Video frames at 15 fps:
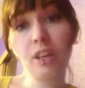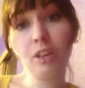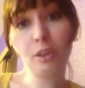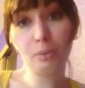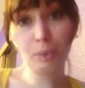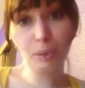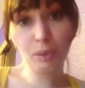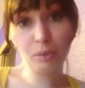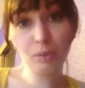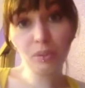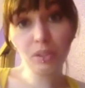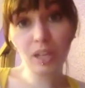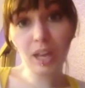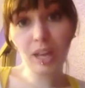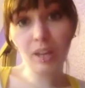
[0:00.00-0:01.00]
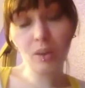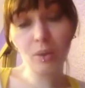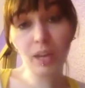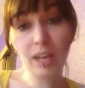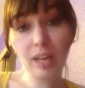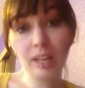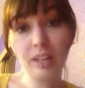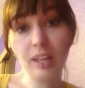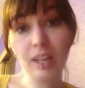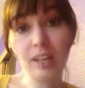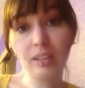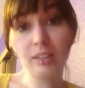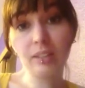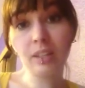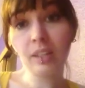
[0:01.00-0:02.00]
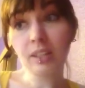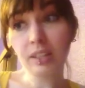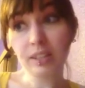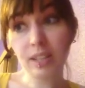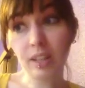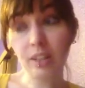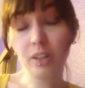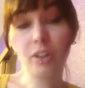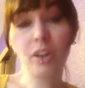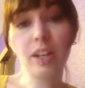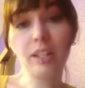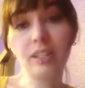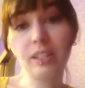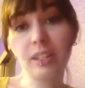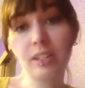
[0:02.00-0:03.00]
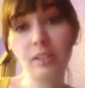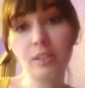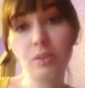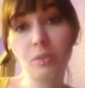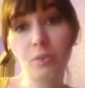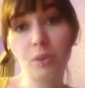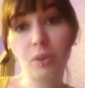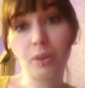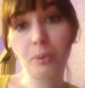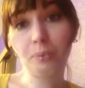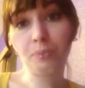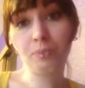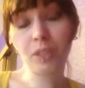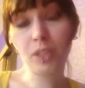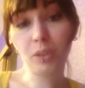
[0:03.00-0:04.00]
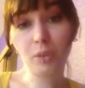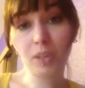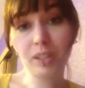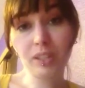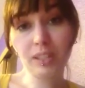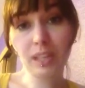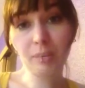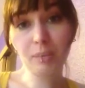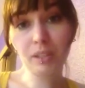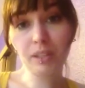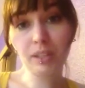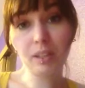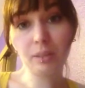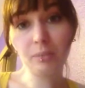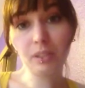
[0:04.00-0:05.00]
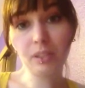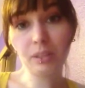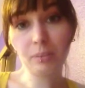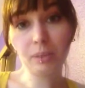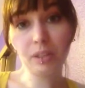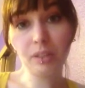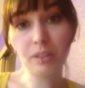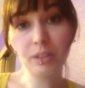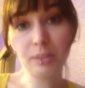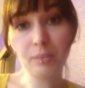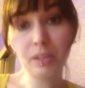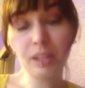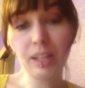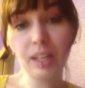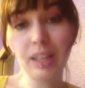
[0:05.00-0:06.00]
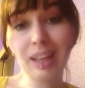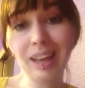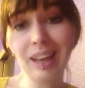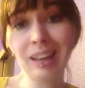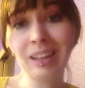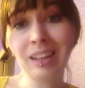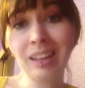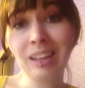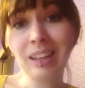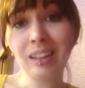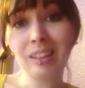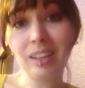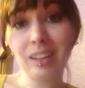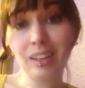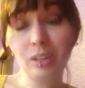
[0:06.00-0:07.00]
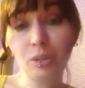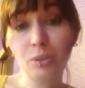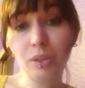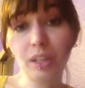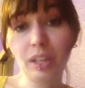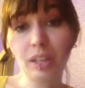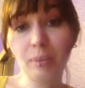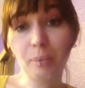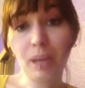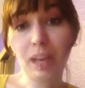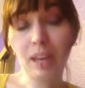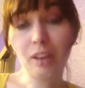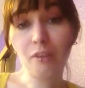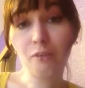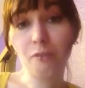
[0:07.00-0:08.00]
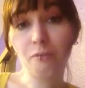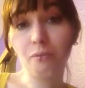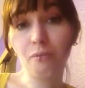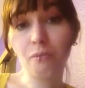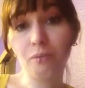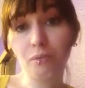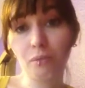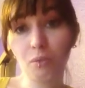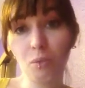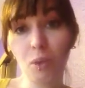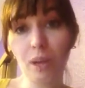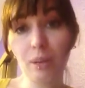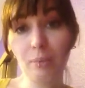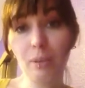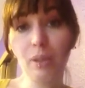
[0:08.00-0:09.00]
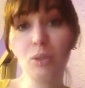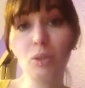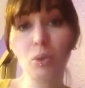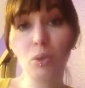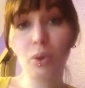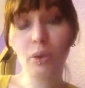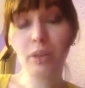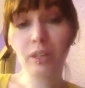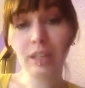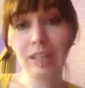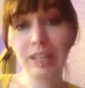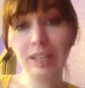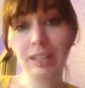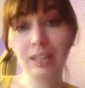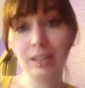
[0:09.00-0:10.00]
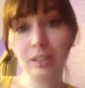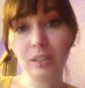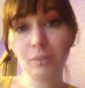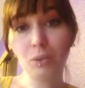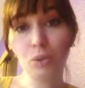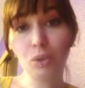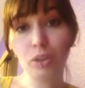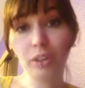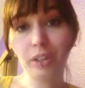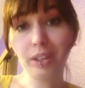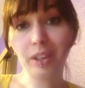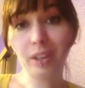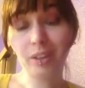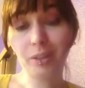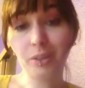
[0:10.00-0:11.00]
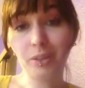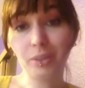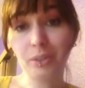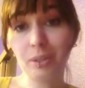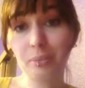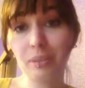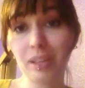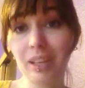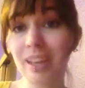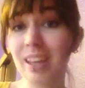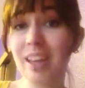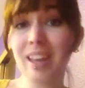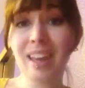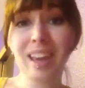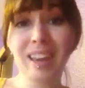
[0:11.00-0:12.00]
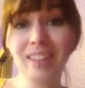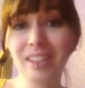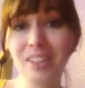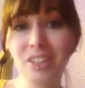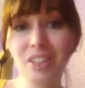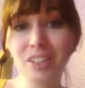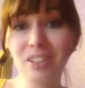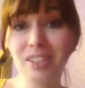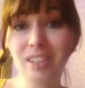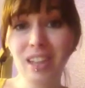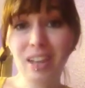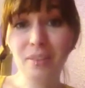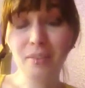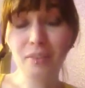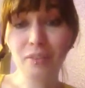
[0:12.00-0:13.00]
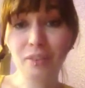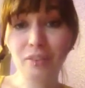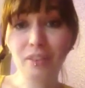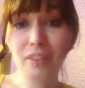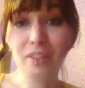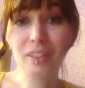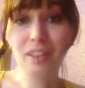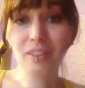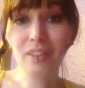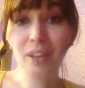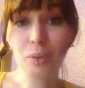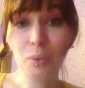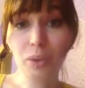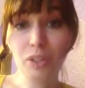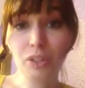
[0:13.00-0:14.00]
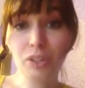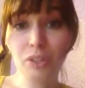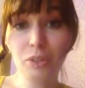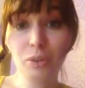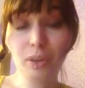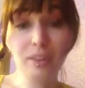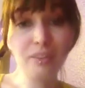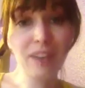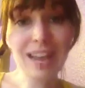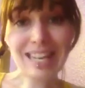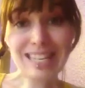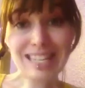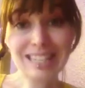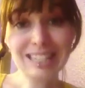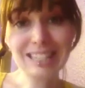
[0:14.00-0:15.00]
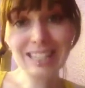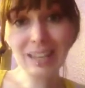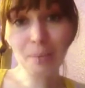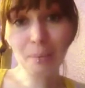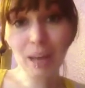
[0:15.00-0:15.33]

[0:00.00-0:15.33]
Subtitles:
the blues I go ahead and sell on Craigslist or, consignment sell them to somebody or something like that. Then it's really going to pay quite a bit toward getting some new girly colors or something. And that's just kind of a for fun thing that I want to do. If I needed to get